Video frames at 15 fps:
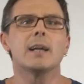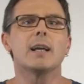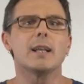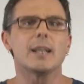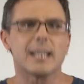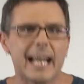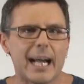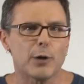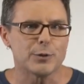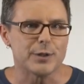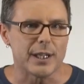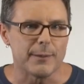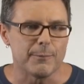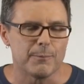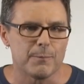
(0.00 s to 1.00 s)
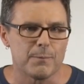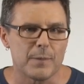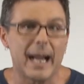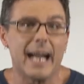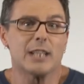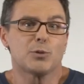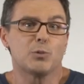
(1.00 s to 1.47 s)
Louder,
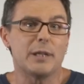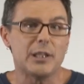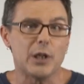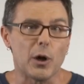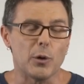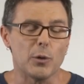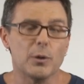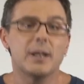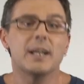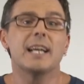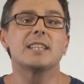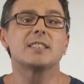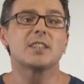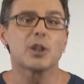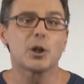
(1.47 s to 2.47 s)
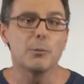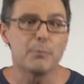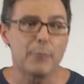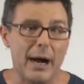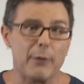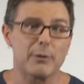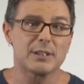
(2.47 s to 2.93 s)
as we know, is the
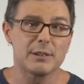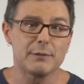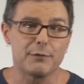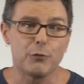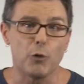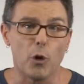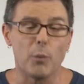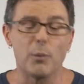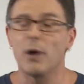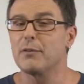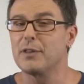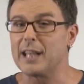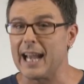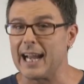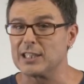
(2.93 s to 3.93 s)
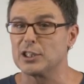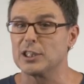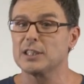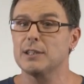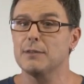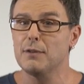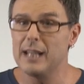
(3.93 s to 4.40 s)
comparative form of the
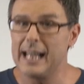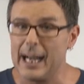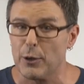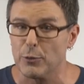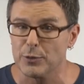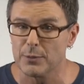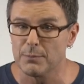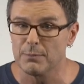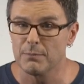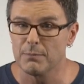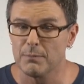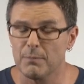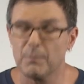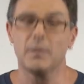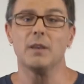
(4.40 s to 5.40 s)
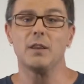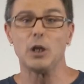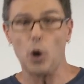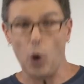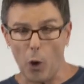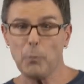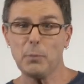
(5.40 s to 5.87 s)
adjective loud. The
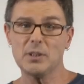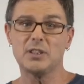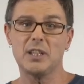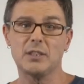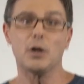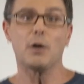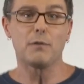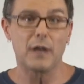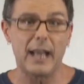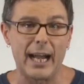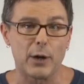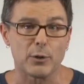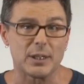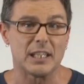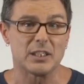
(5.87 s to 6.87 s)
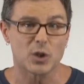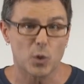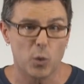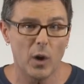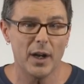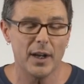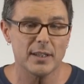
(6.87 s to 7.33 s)
opposite of loud is
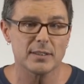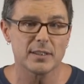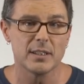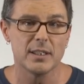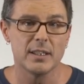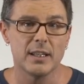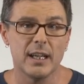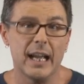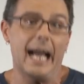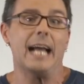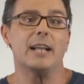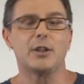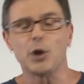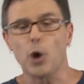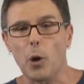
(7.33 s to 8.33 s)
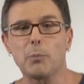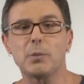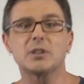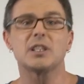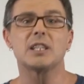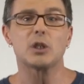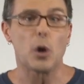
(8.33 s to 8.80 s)
quiet, and the
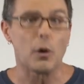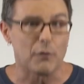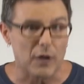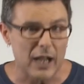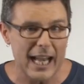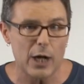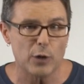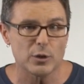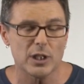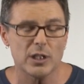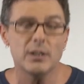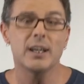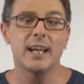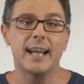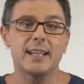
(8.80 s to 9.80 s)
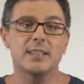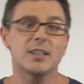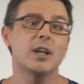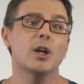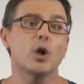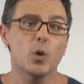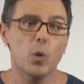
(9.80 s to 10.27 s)
opposite of louder is
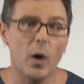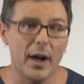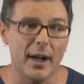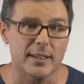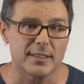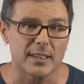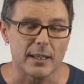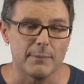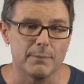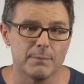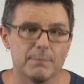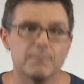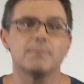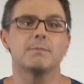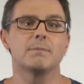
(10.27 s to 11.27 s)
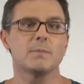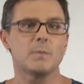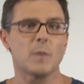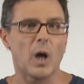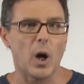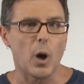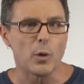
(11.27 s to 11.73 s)
quieter.
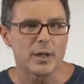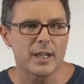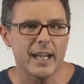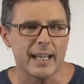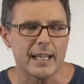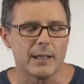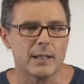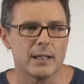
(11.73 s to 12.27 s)
Okay,